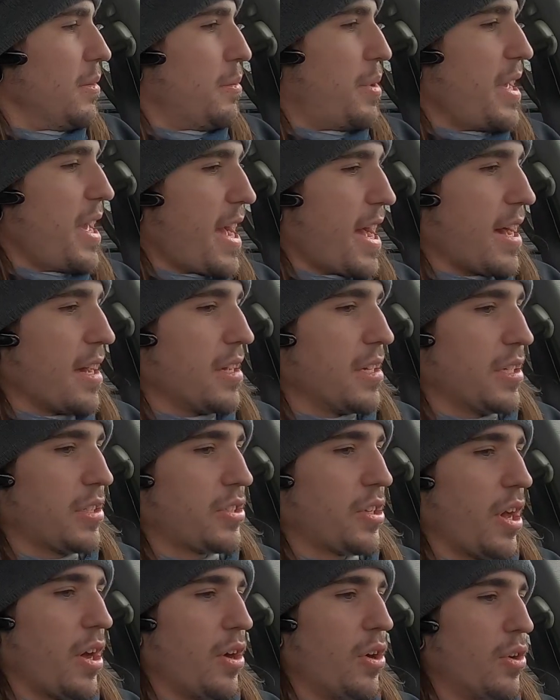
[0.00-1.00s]
But yeah,
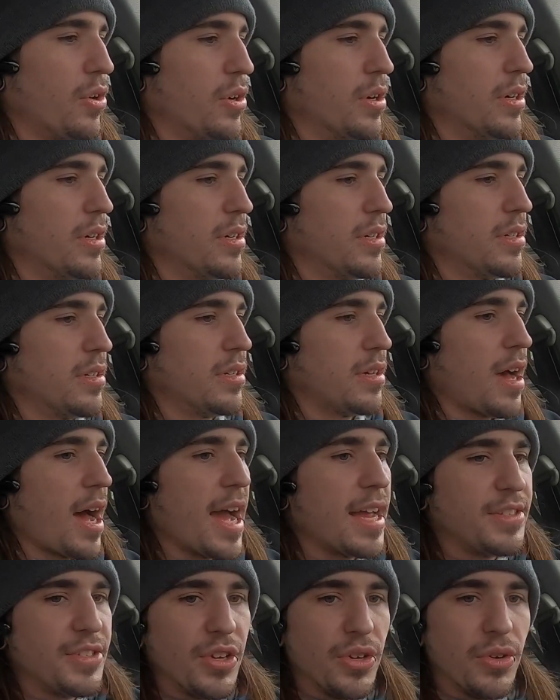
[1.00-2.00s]
so
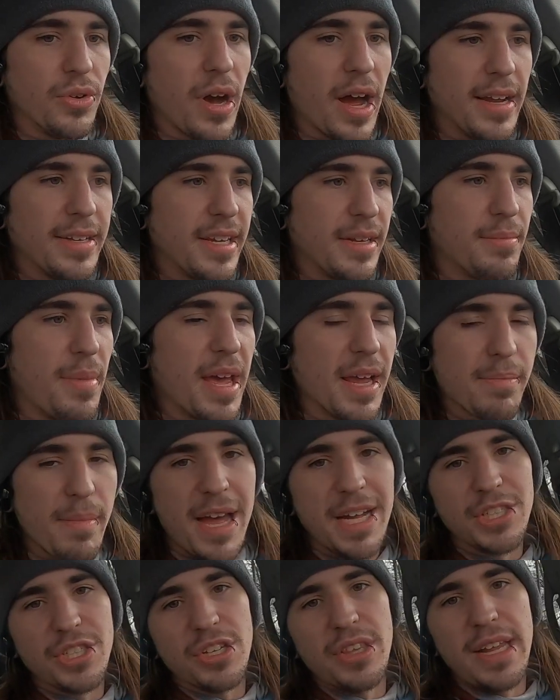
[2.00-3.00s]
I did make
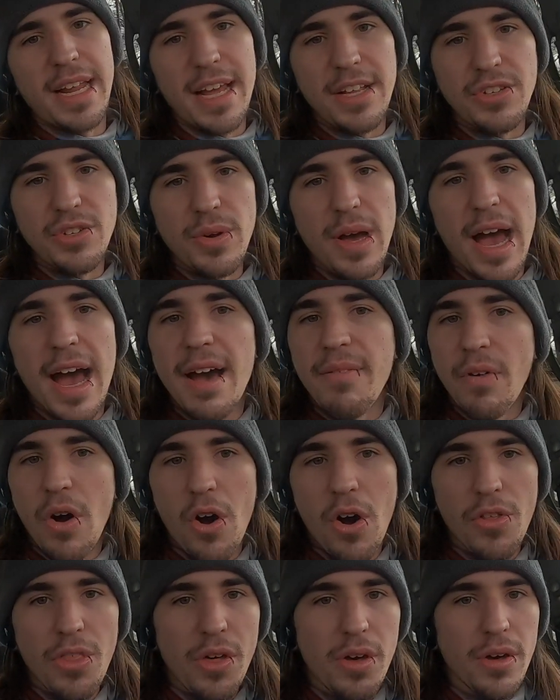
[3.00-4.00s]
mention that I do have
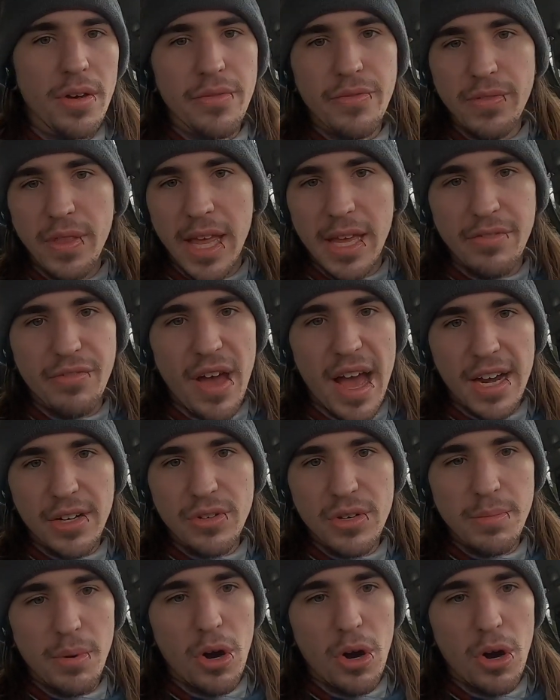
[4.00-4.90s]
all the like factory